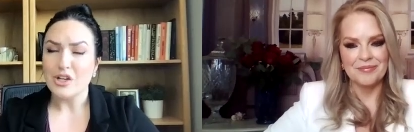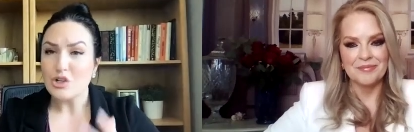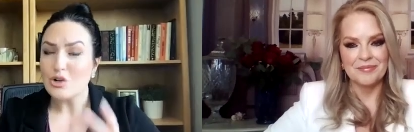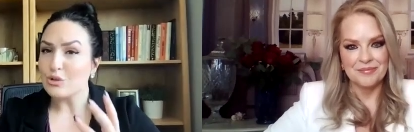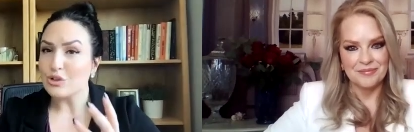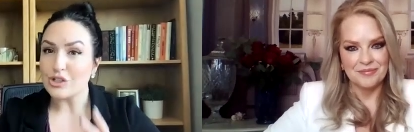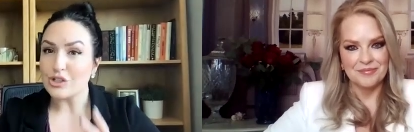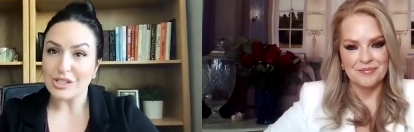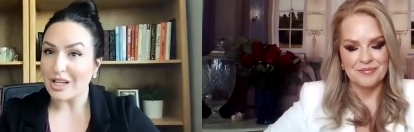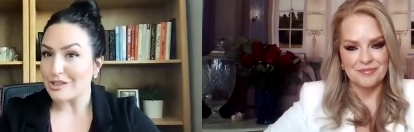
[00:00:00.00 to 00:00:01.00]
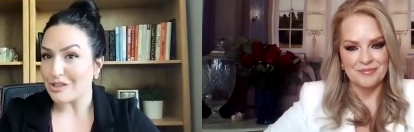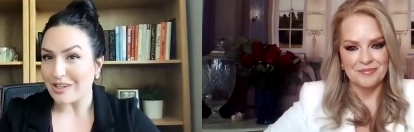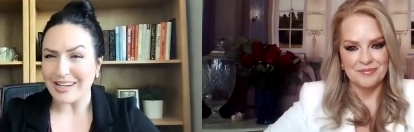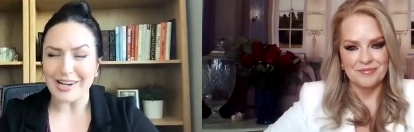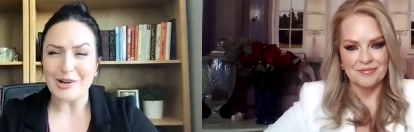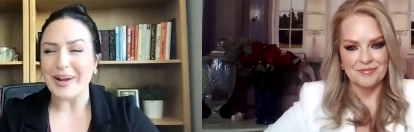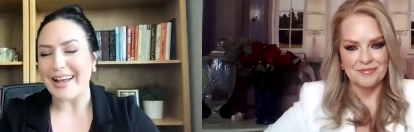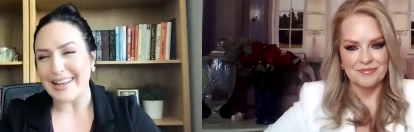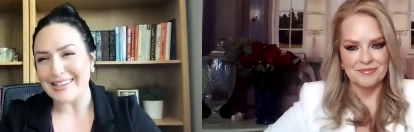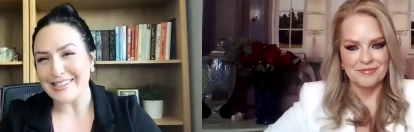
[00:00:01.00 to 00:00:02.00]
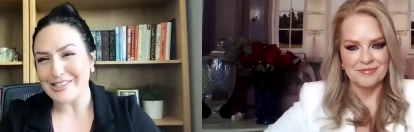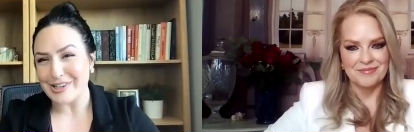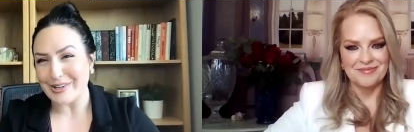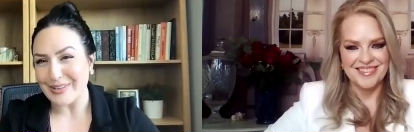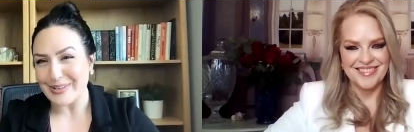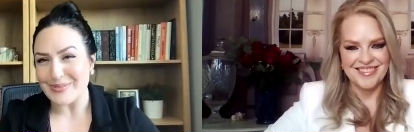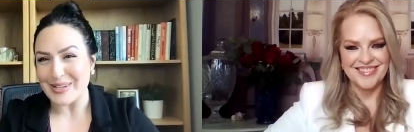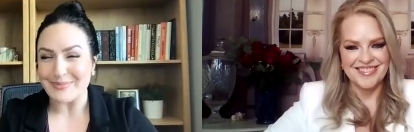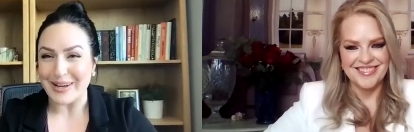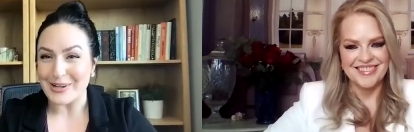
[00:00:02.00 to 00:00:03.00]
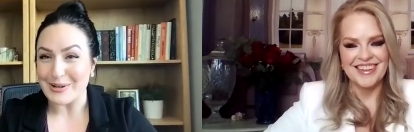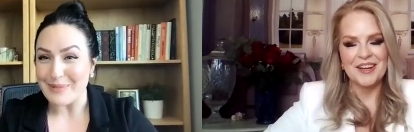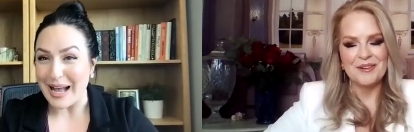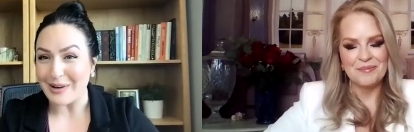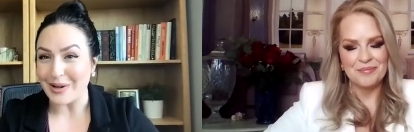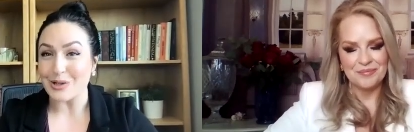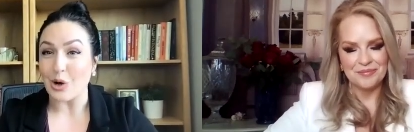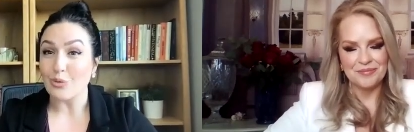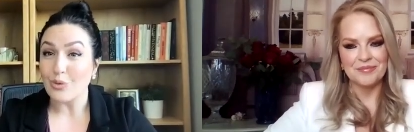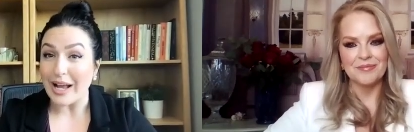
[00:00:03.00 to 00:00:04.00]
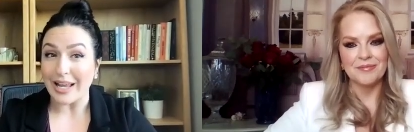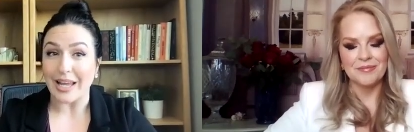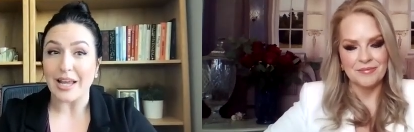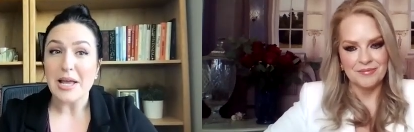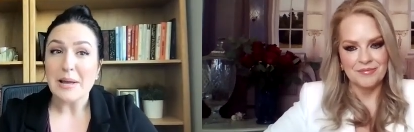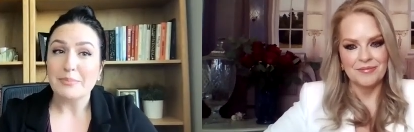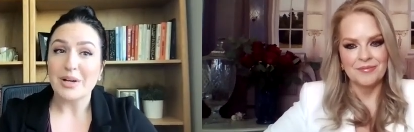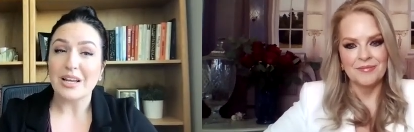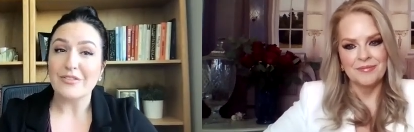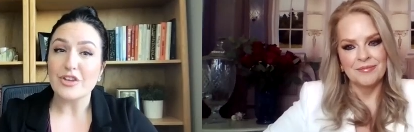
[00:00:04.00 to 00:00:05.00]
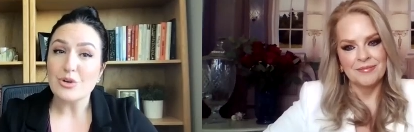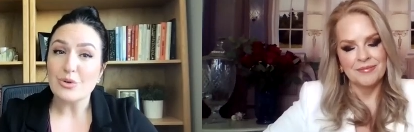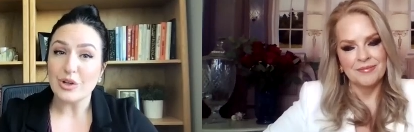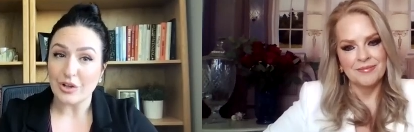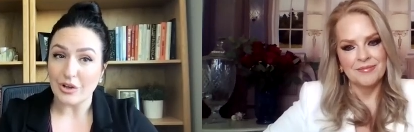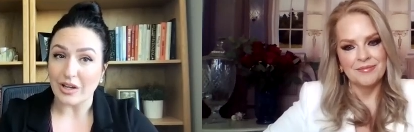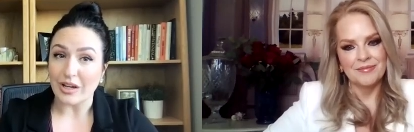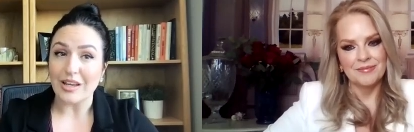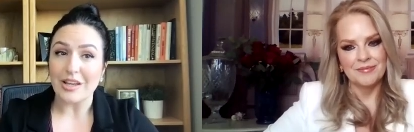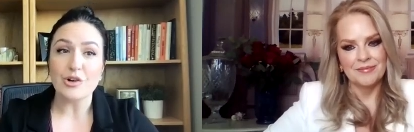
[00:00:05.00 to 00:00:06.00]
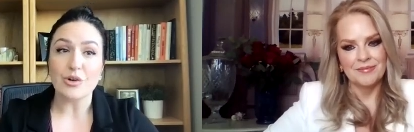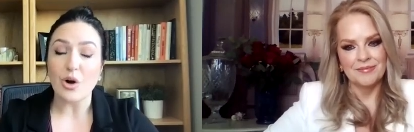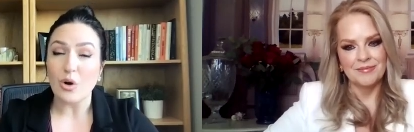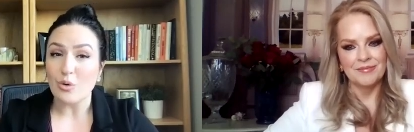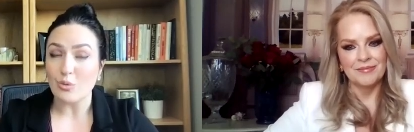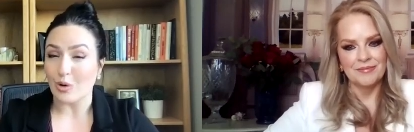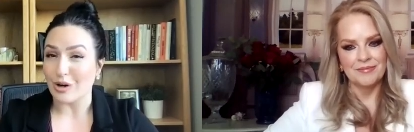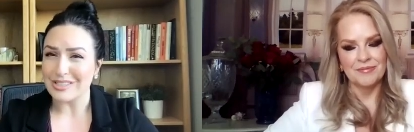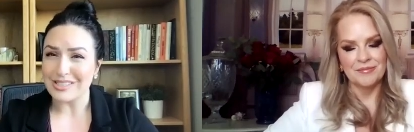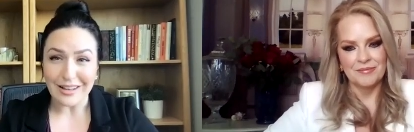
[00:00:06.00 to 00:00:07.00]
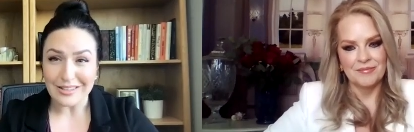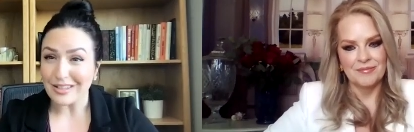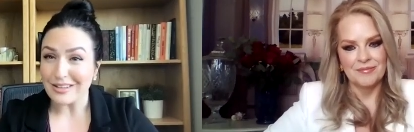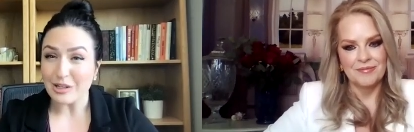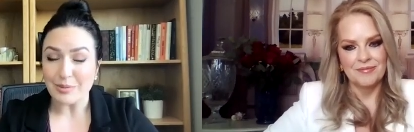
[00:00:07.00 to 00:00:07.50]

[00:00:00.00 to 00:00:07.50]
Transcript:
Speaker 1: you know, just to get started, I know I, I did share a little bit about your background already, but if you could, in your own words, tell us a little